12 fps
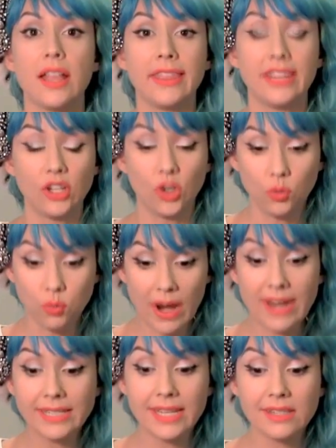the
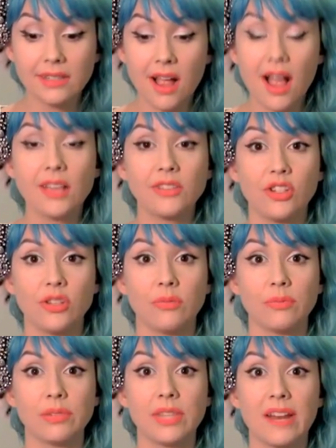craziest
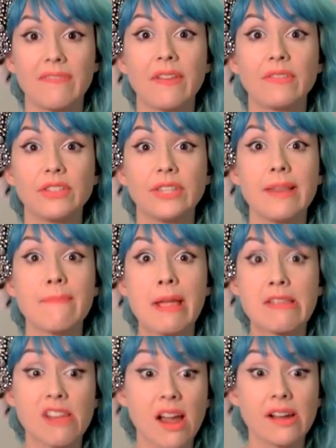costumes that I've ever seen in my
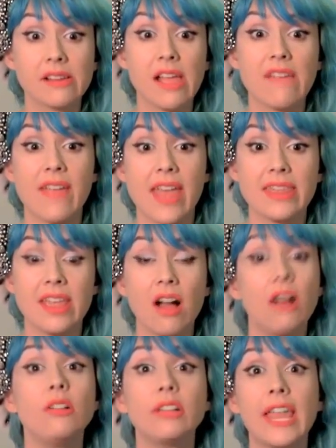entire life, and they
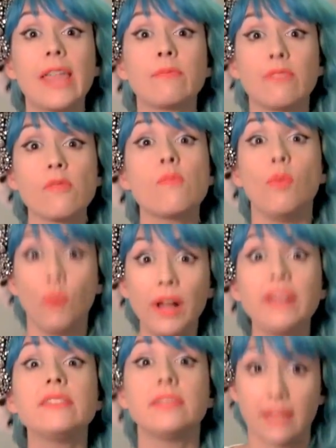all came from
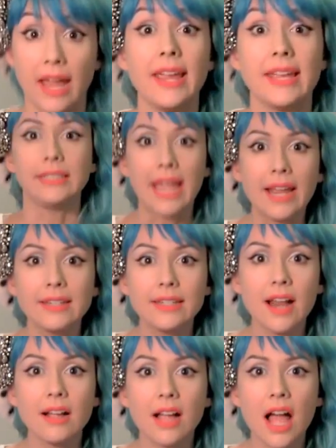one site,
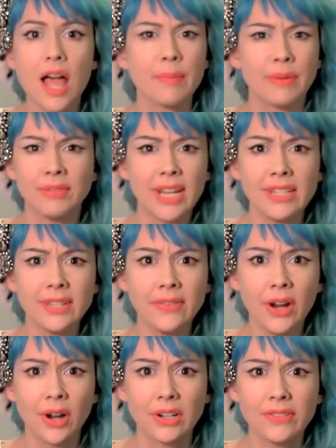Yandy.com. Have you guys
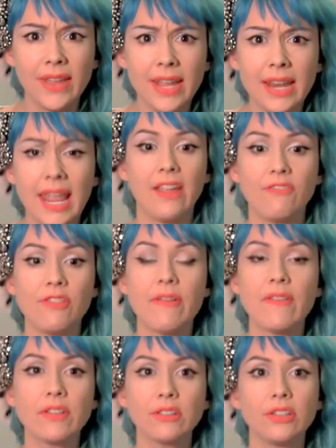ever heard of it? If you've
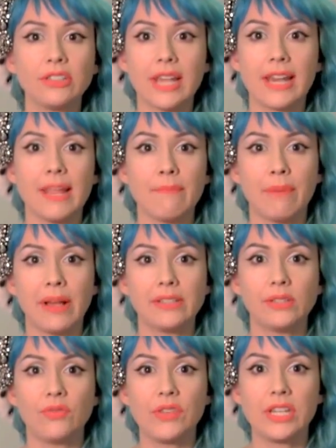ever looked at a
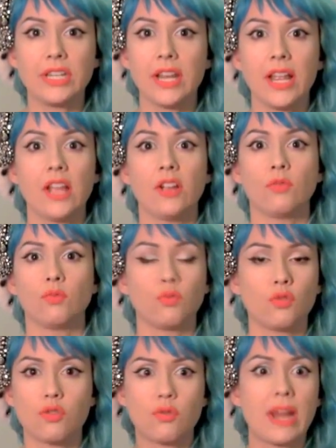BuzzFeed
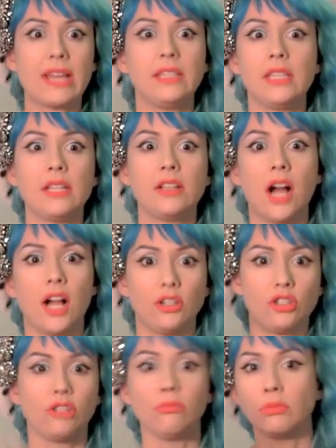crazy
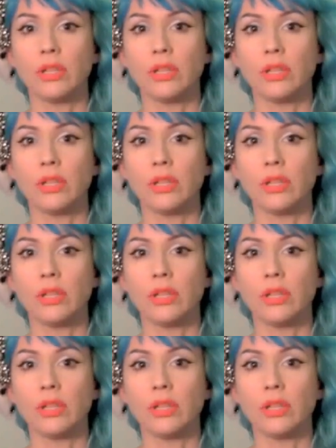costume